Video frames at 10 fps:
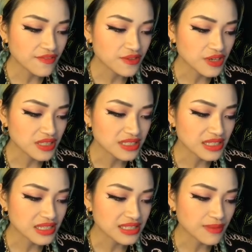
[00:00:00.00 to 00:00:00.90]
You can
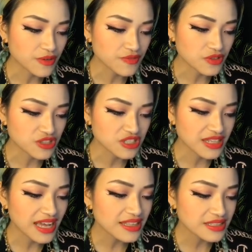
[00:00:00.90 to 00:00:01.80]
see some of your
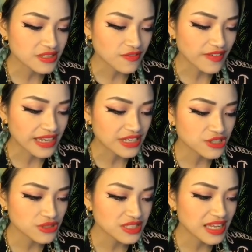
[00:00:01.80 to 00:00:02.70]
stats, your
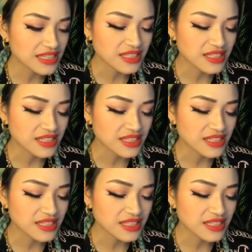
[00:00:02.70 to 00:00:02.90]
financial stats,